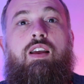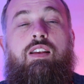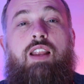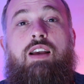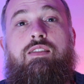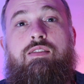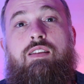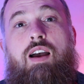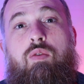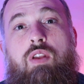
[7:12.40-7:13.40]
Next,
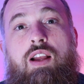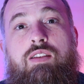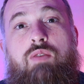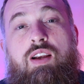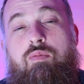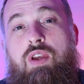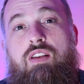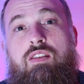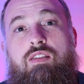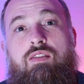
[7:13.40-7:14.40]
I would like to recommend